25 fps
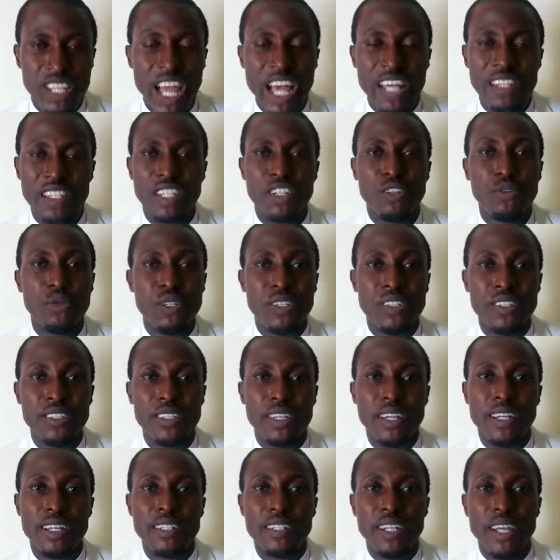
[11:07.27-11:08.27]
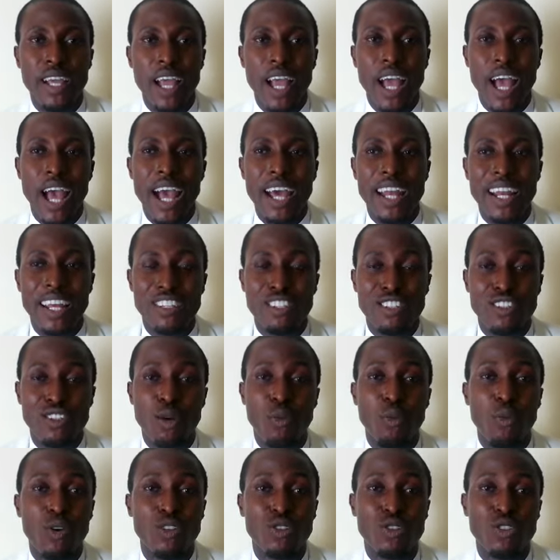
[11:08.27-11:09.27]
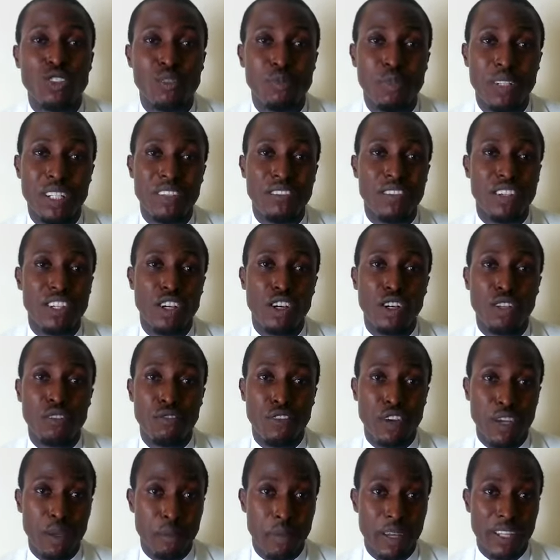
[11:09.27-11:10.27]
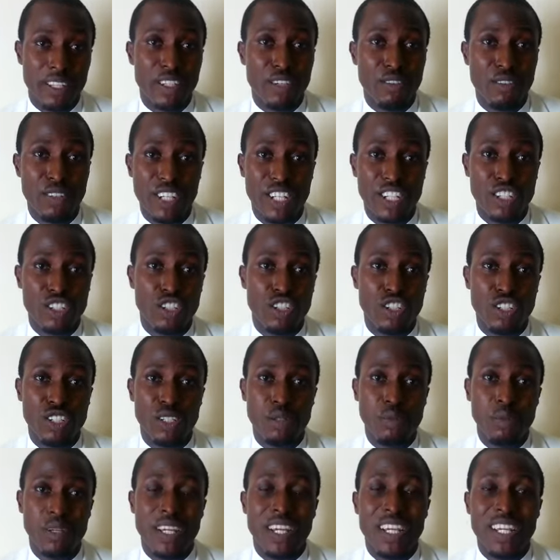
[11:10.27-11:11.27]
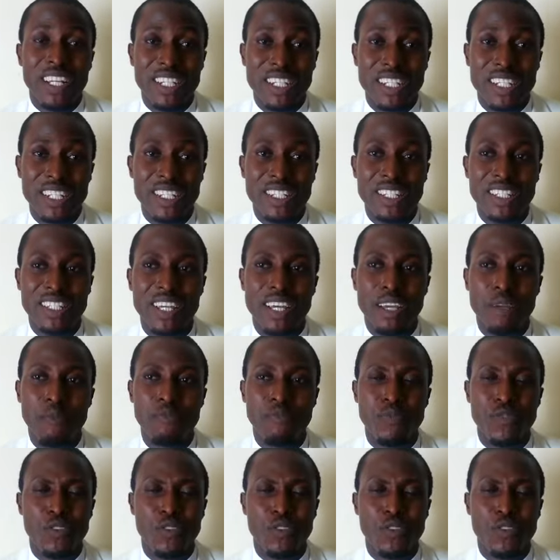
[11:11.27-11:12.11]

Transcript: a Christian and as someone who is believing God for a better relationship this year.